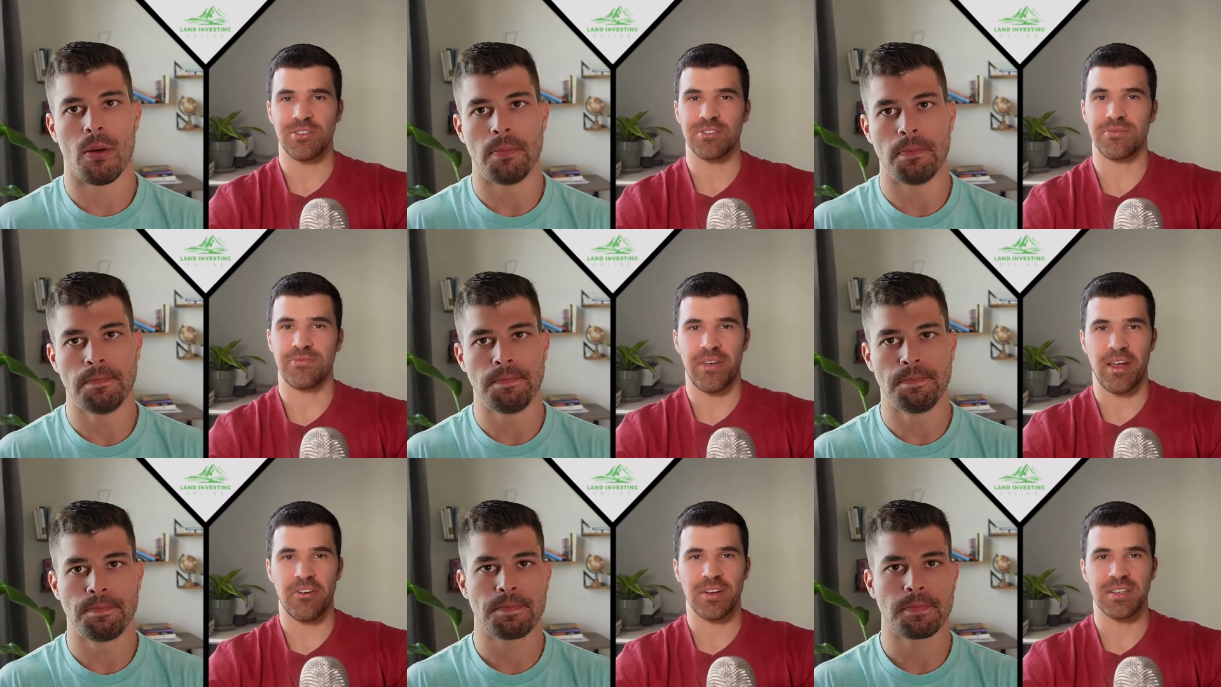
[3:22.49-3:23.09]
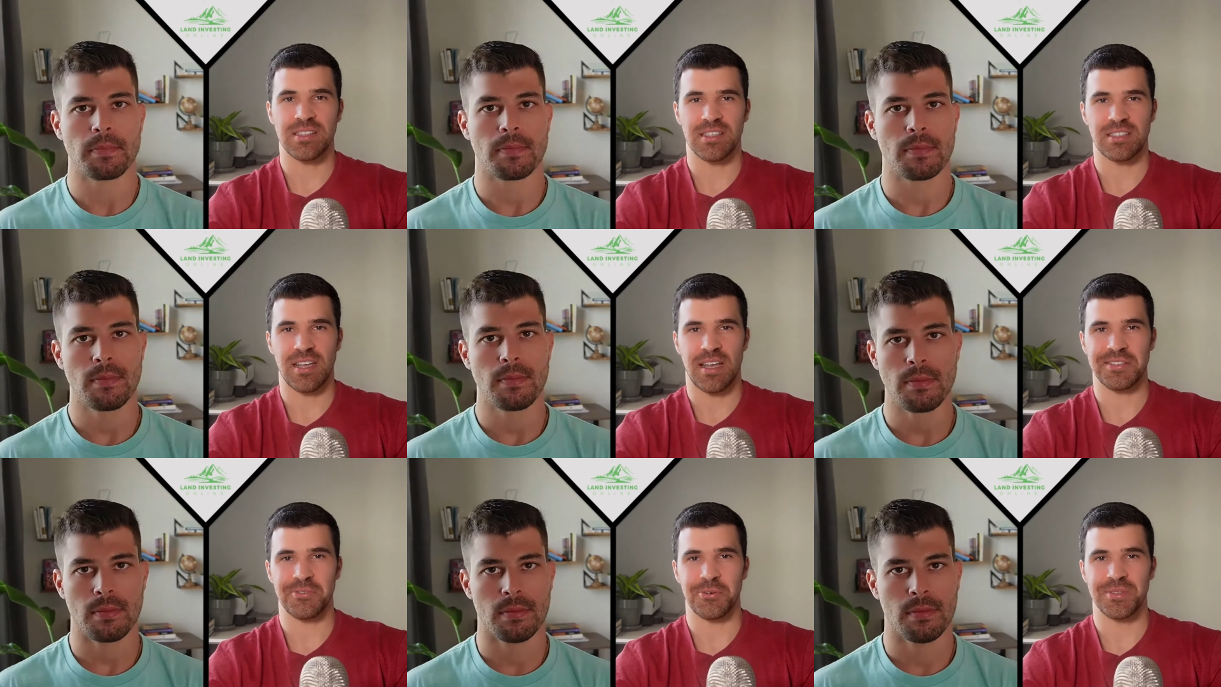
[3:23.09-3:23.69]
Speaker 1: I was very
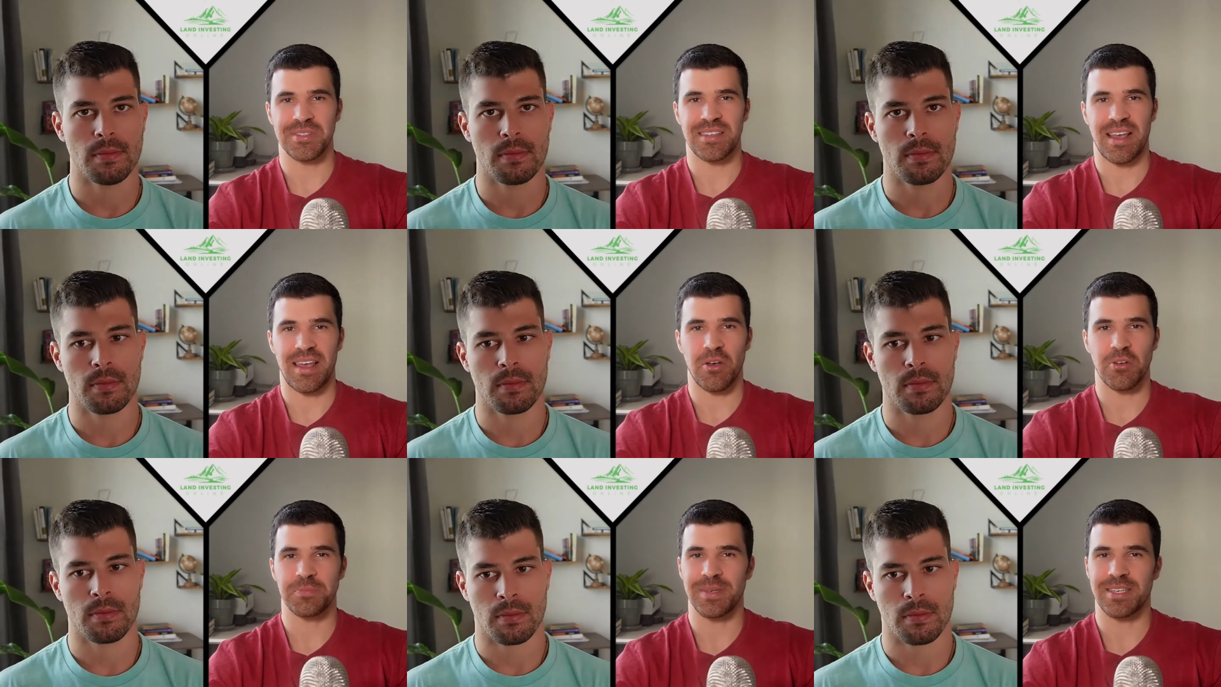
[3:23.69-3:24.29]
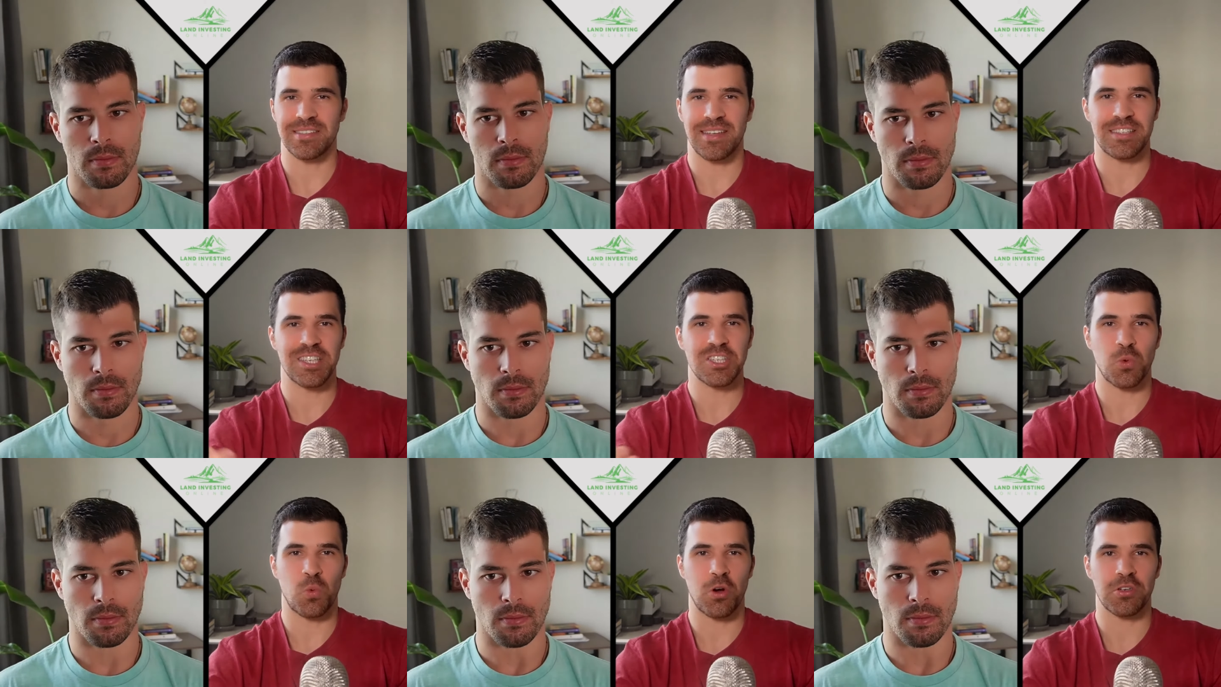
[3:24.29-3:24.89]
successful in sales because I
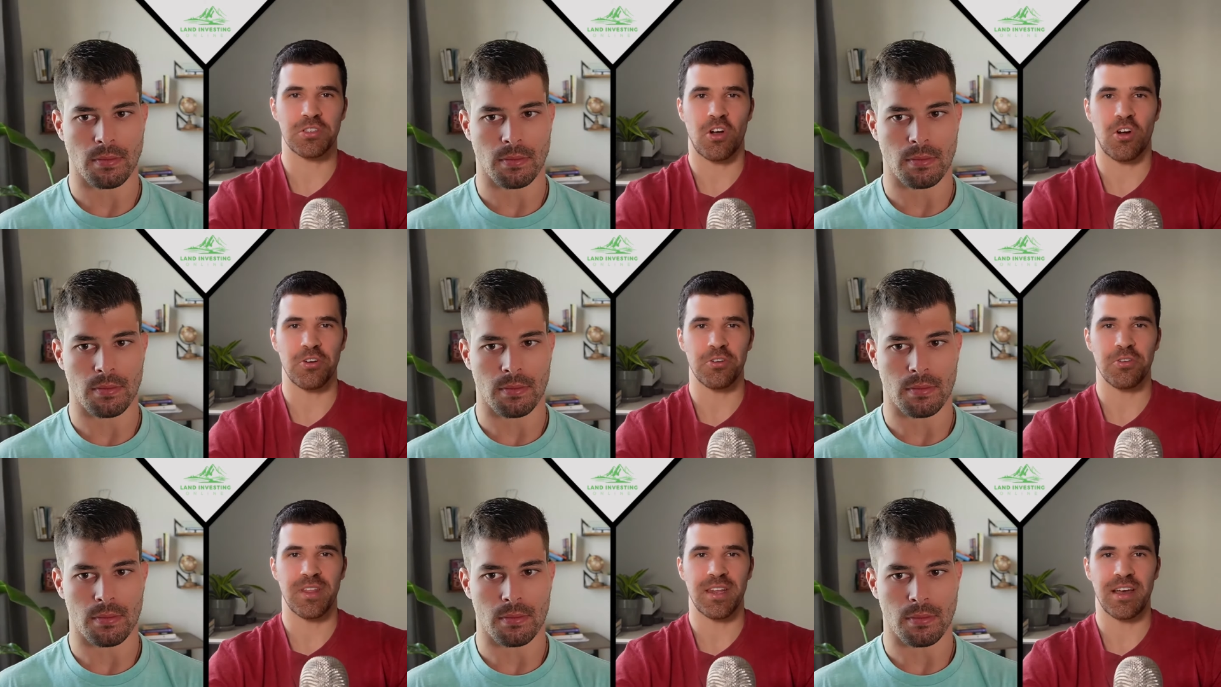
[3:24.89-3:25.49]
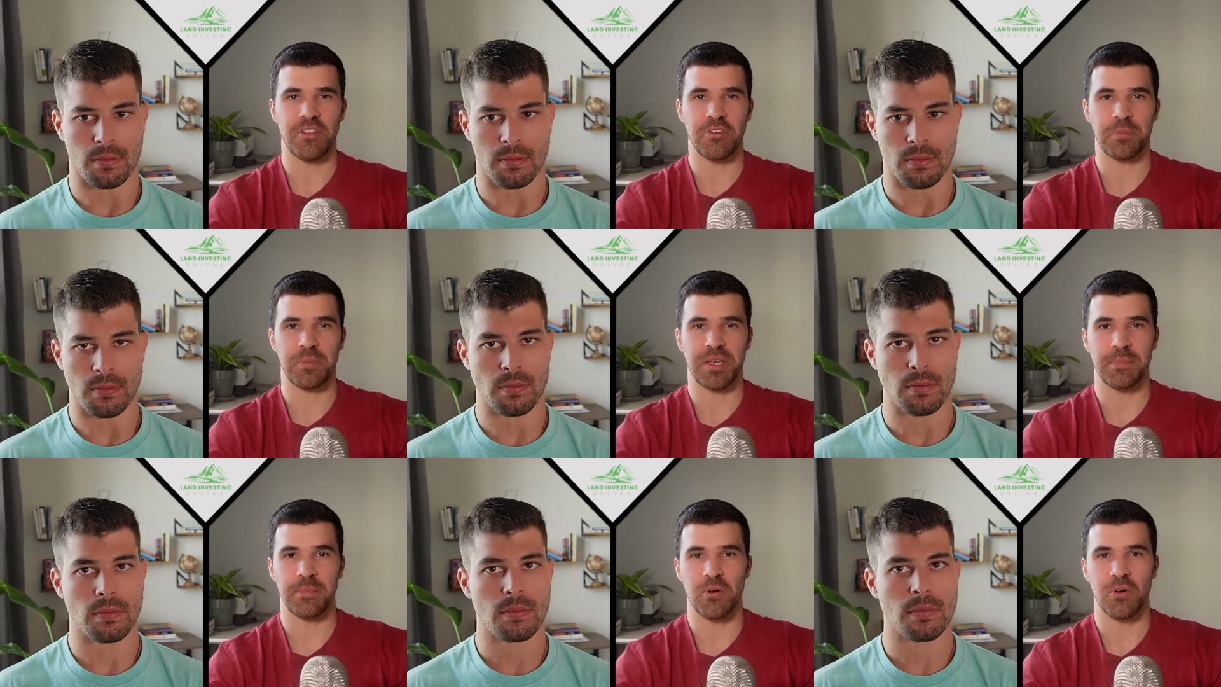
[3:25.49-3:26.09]
just worked harder than other
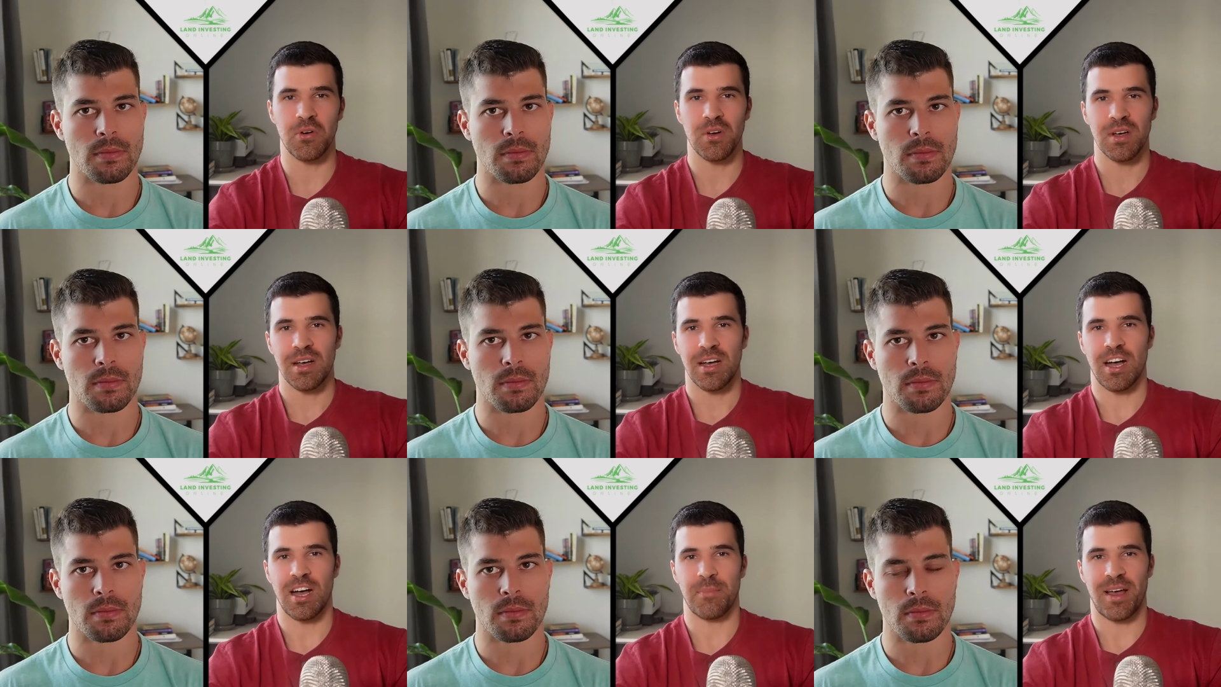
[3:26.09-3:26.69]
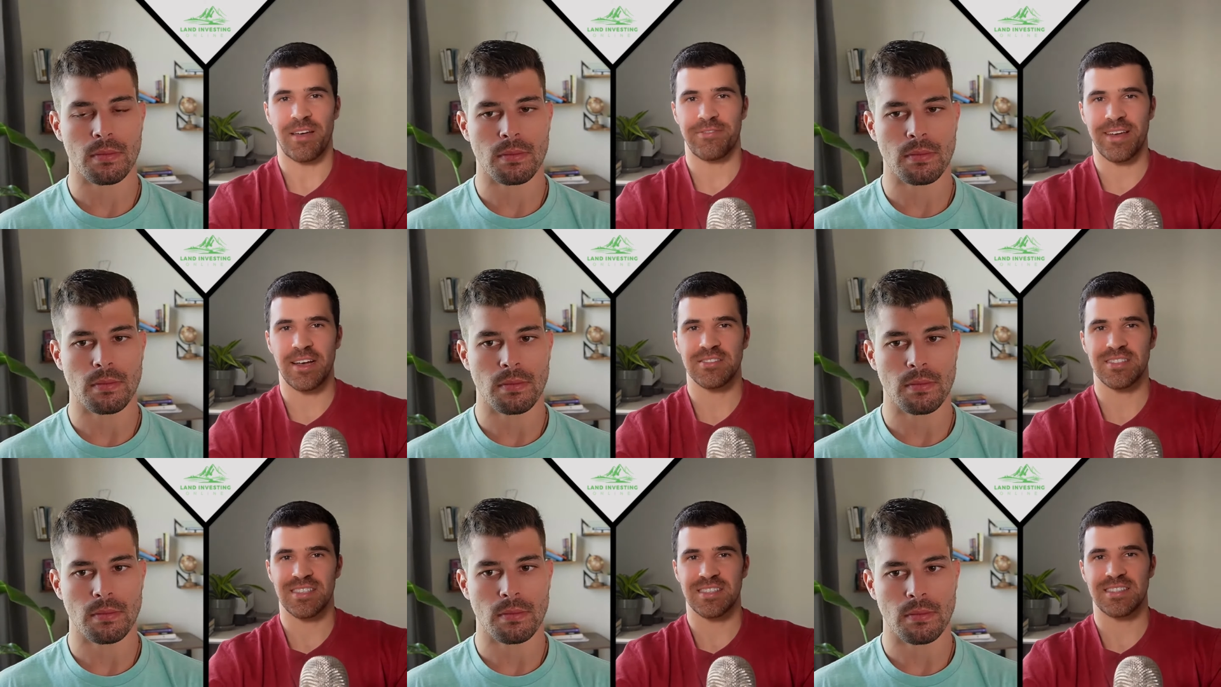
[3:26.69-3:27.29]
people. Um, I
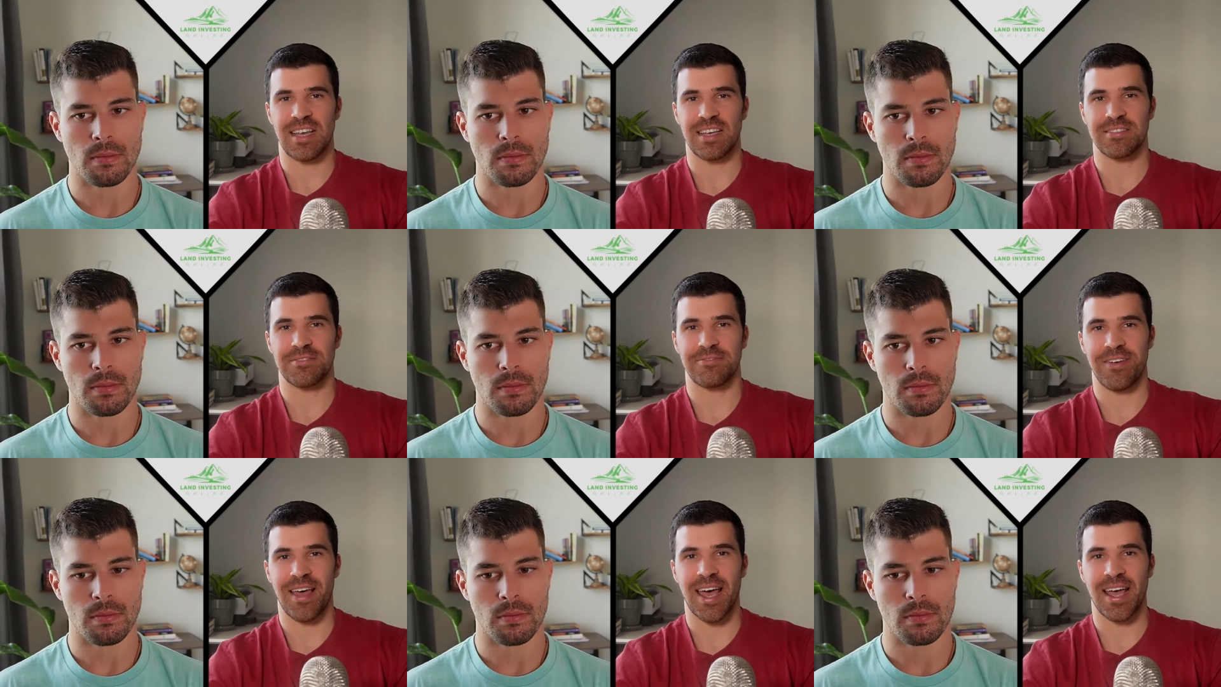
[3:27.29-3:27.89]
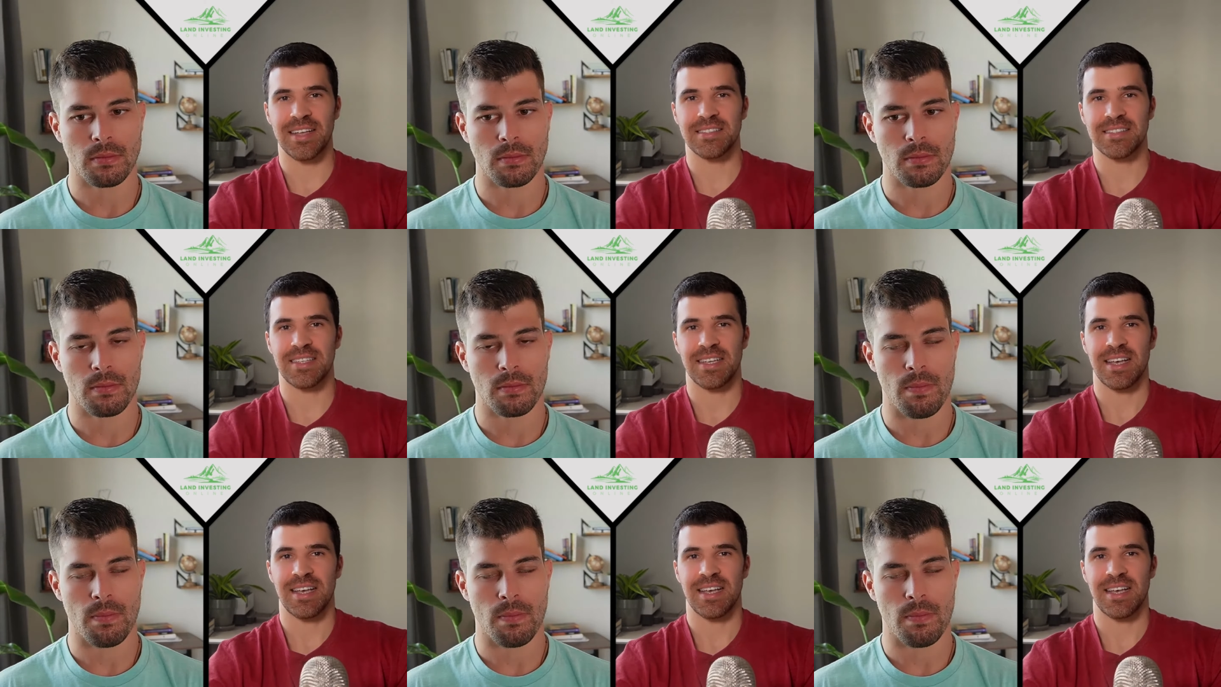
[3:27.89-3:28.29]
found success fast.